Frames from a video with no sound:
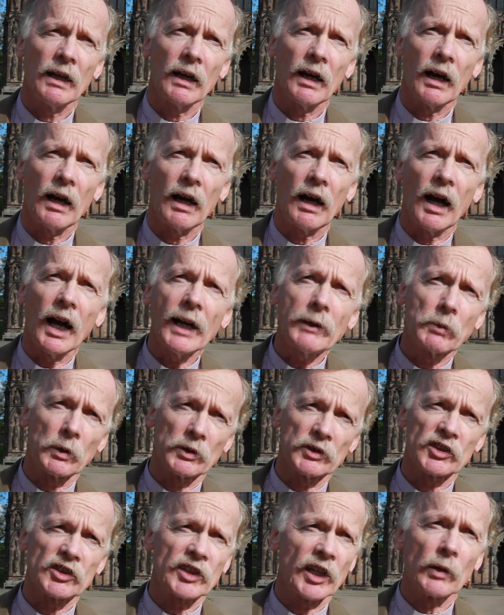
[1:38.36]
I'd
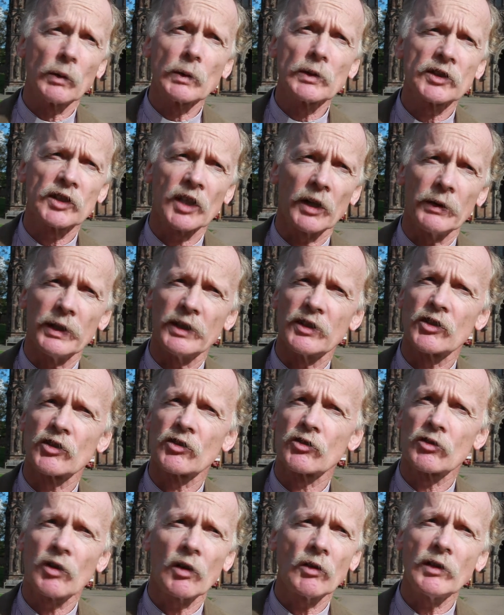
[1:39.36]
want to say also it's
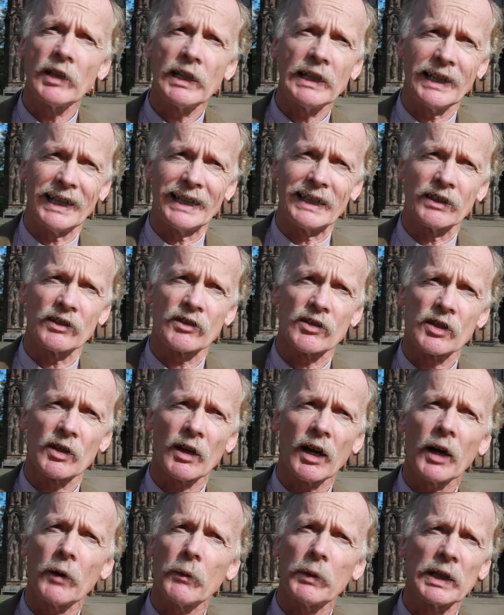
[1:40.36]
strongly linked to
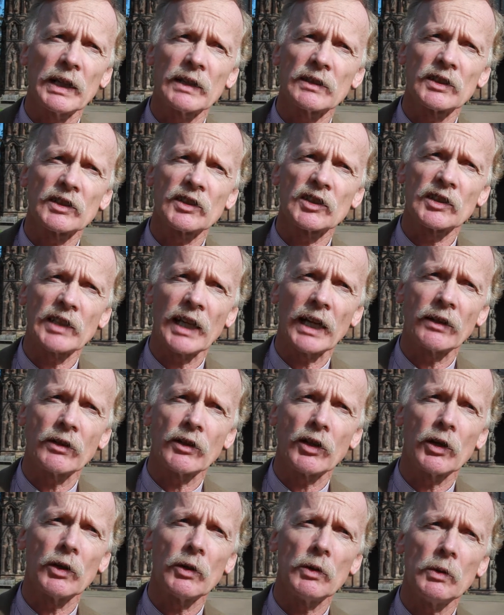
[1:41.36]
how we understand
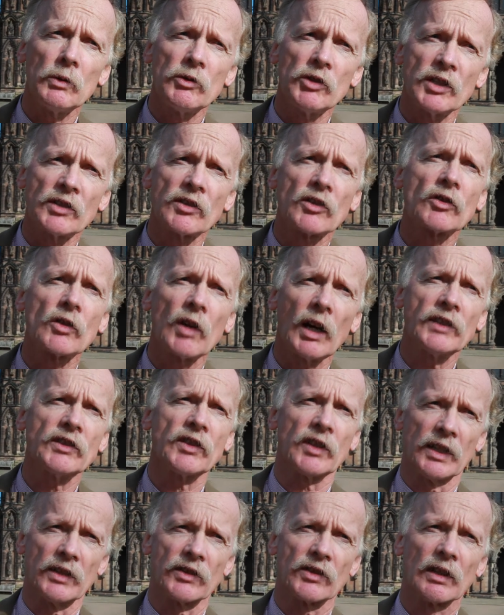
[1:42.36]
who Jesus
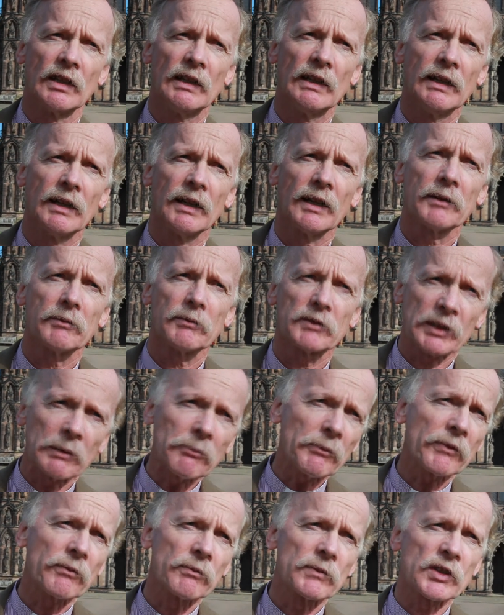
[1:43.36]
Christ is.
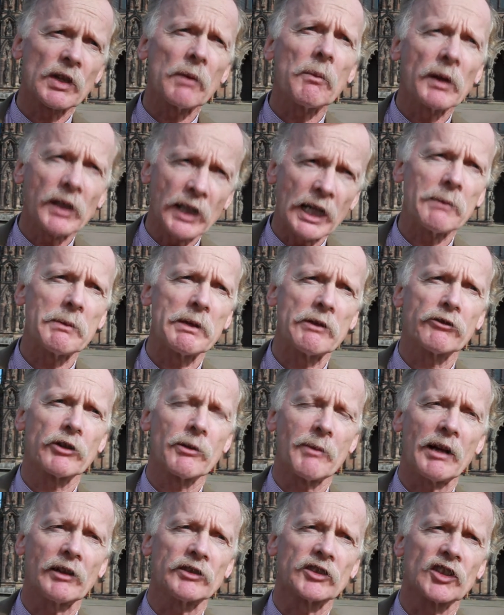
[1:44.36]
Someone coming from
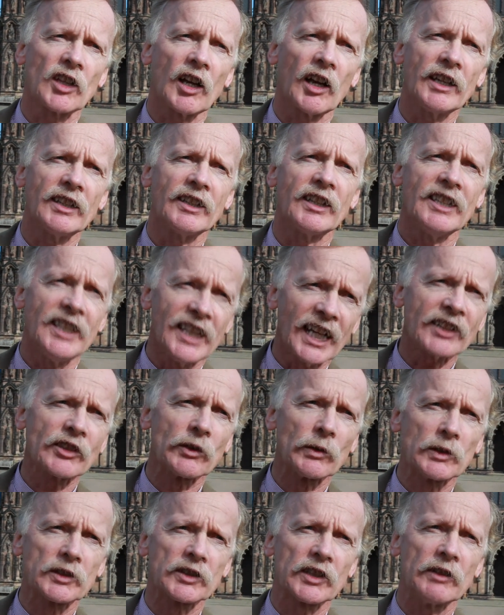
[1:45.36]
outside and yet
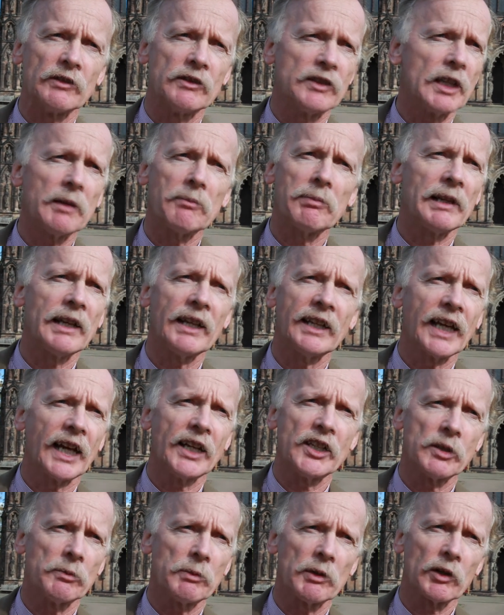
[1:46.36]
also deeply
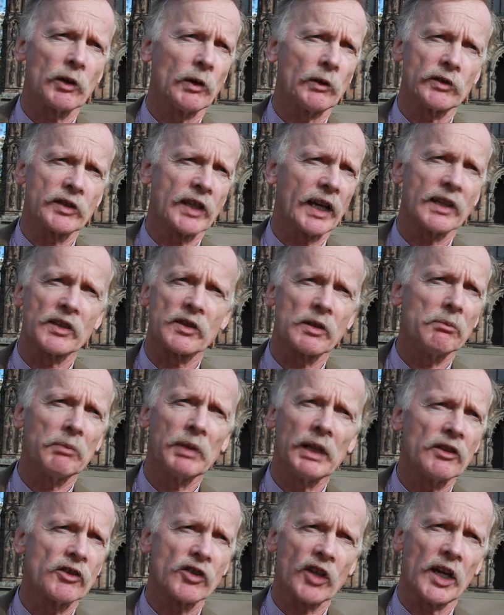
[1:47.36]
engaging with context and
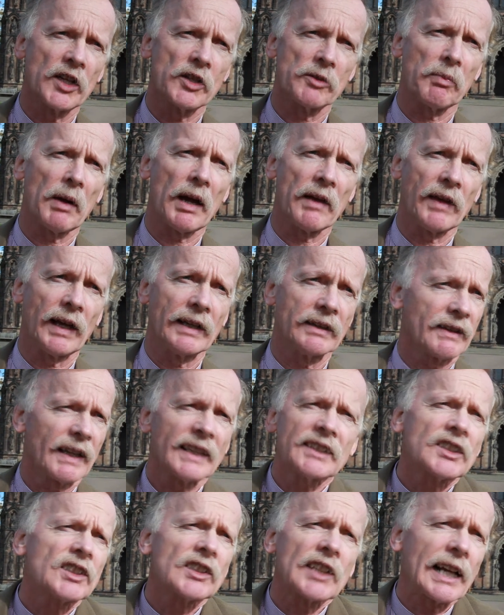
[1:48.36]
being changed by that.
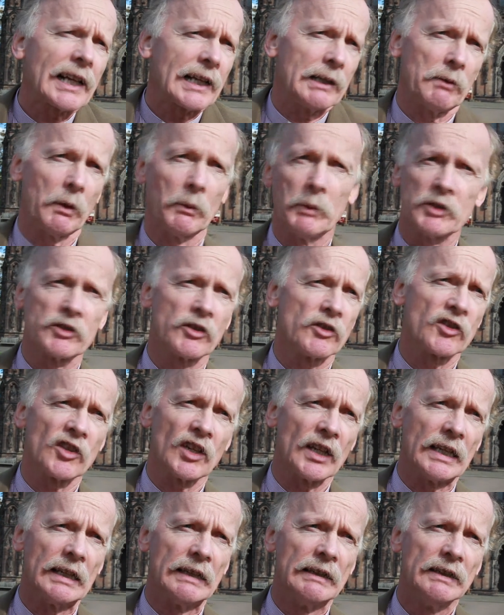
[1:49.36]
That's exactly what we should
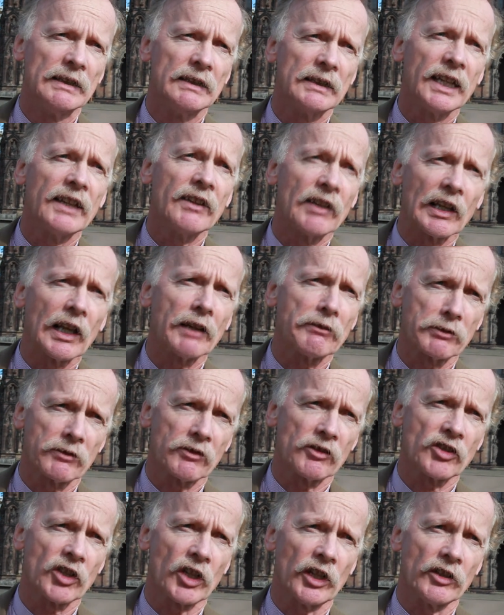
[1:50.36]
see in the life of
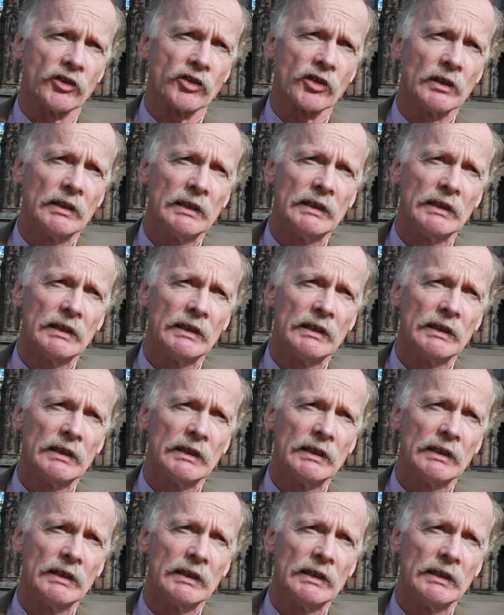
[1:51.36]
the church.